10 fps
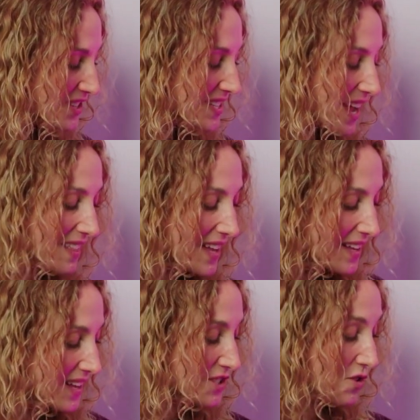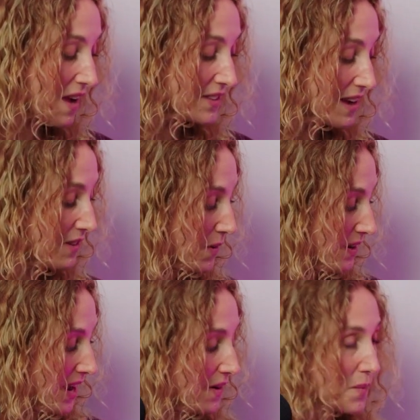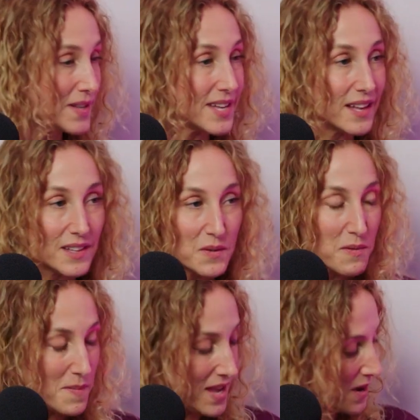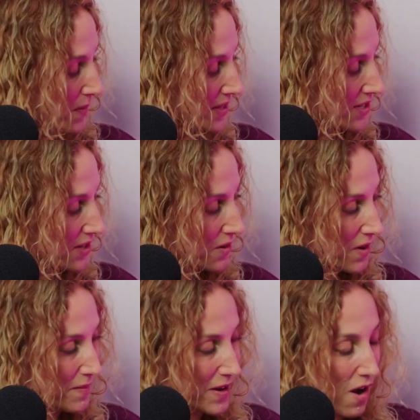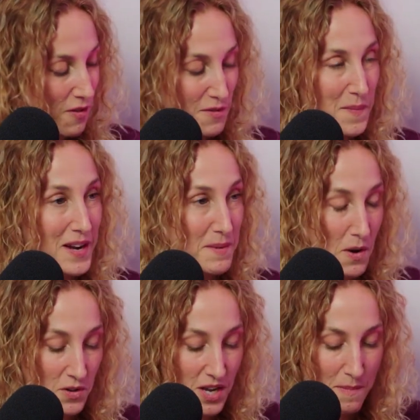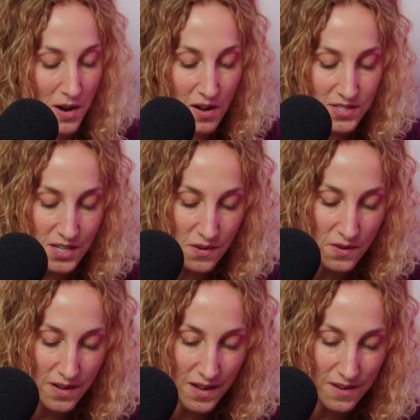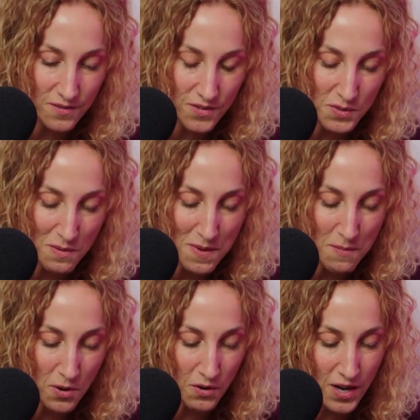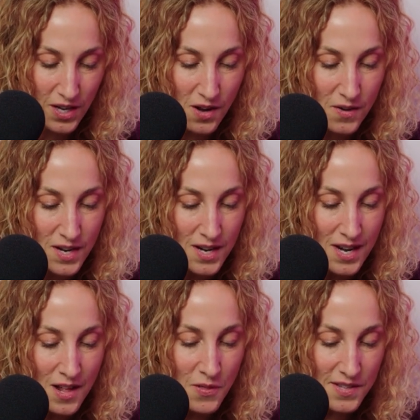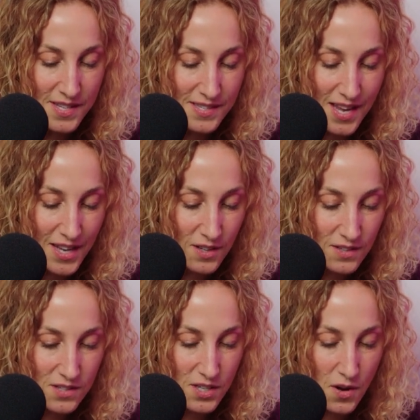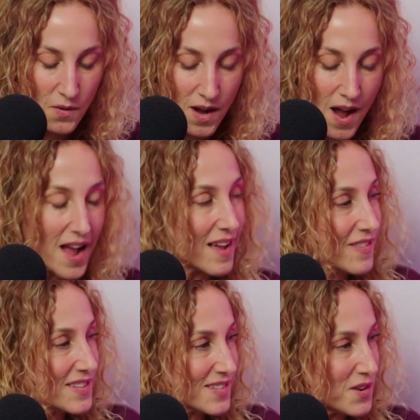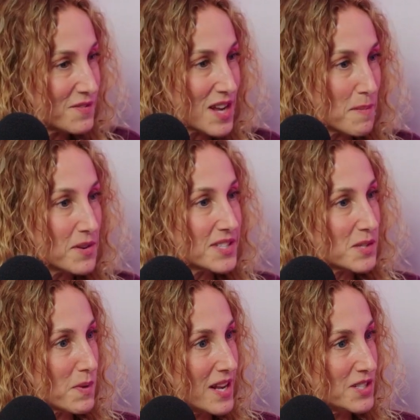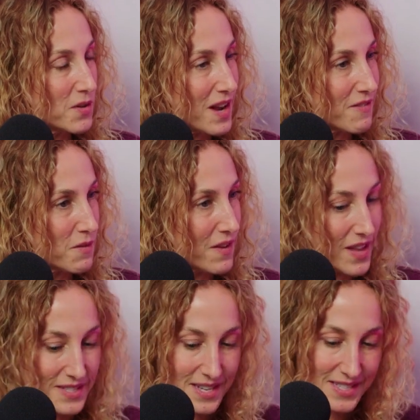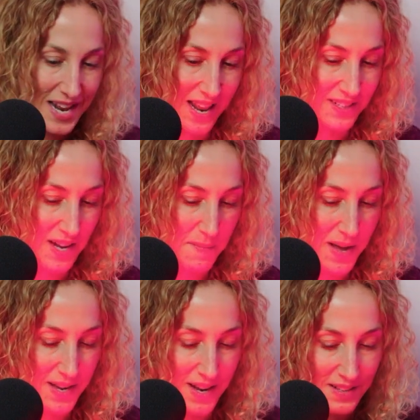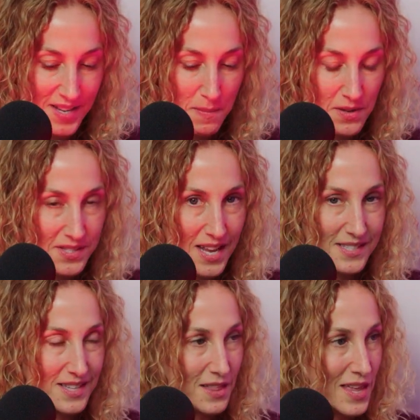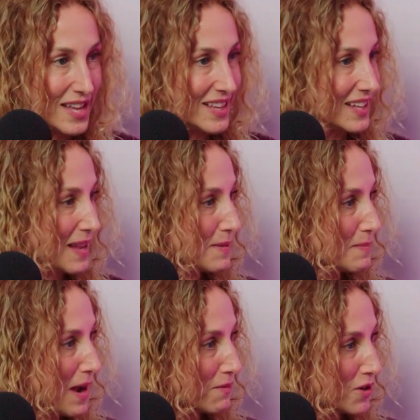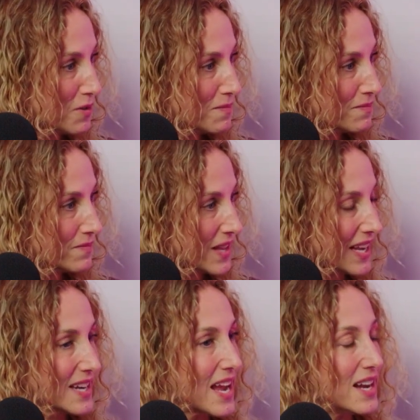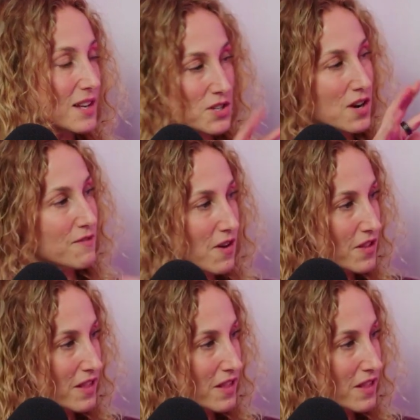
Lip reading: I like, it's traveled everywhere now. It went to England with me. It went to, all through my pneumonia, but also was with me in Puerto Rico. This is like, this sort of doubles as when I don't have the red light disc that hadn't come in. It doubles as the thing that keeps my room, like at night, I turn off all the